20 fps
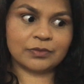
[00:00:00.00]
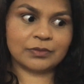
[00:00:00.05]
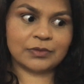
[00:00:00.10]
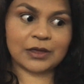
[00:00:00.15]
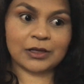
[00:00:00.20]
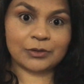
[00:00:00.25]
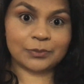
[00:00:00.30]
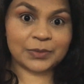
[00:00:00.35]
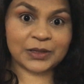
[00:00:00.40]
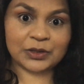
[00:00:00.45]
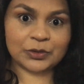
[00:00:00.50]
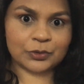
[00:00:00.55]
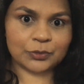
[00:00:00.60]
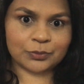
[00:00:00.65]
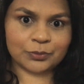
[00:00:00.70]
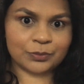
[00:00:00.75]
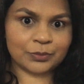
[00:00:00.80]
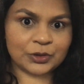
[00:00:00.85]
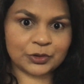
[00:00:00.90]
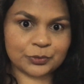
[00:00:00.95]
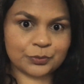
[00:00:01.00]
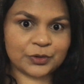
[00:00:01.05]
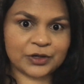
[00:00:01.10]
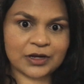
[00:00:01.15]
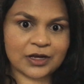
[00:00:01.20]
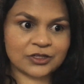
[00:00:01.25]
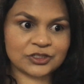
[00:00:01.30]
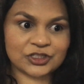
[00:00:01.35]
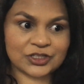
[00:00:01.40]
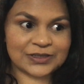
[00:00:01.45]
there'll be no milk
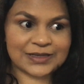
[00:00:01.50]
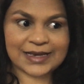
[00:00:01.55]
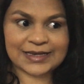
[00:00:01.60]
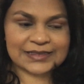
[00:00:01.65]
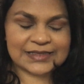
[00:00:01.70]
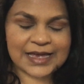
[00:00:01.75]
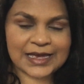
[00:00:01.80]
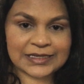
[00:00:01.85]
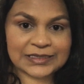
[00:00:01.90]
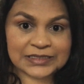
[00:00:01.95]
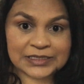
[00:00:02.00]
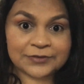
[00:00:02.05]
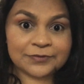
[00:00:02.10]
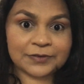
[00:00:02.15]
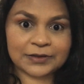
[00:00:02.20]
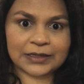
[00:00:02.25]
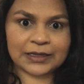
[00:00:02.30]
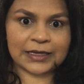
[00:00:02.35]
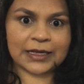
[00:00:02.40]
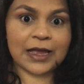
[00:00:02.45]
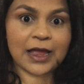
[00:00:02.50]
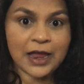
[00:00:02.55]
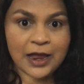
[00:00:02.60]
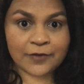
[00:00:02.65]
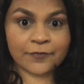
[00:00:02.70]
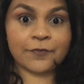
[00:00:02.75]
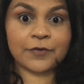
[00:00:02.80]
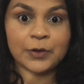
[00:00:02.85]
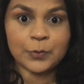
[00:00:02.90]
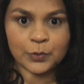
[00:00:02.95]
production. Scientifically,
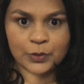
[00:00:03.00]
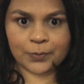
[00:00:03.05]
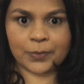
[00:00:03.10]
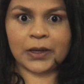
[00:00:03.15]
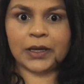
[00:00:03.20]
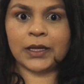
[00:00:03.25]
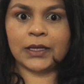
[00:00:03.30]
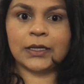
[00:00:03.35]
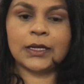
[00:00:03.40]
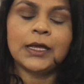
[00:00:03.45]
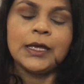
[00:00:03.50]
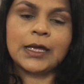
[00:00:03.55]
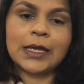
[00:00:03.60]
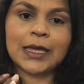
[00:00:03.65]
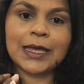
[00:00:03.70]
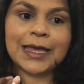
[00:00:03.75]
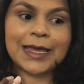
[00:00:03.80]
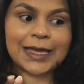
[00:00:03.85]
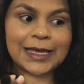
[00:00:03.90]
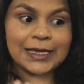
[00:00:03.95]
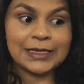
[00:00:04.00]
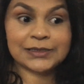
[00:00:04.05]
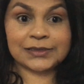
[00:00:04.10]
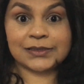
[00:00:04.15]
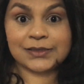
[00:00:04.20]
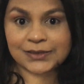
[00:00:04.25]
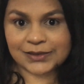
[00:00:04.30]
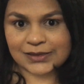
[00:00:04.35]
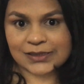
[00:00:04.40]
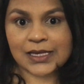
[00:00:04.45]
every woman is
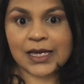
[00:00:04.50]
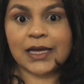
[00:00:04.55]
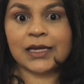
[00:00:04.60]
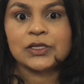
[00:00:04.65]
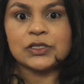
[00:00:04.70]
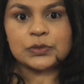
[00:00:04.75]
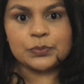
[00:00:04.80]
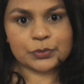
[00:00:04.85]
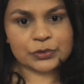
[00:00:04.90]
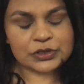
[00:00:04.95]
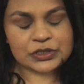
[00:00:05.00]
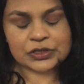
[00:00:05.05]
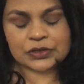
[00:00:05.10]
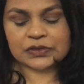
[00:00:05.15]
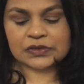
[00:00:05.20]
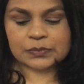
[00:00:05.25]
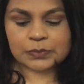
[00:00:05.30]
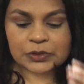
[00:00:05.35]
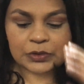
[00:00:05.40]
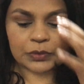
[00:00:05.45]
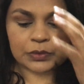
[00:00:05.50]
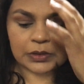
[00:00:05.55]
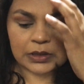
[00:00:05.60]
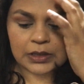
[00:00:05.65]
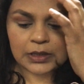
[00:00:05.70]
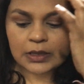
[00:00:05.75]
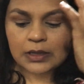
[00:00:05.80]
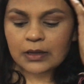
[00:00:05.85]
designed to produce milk.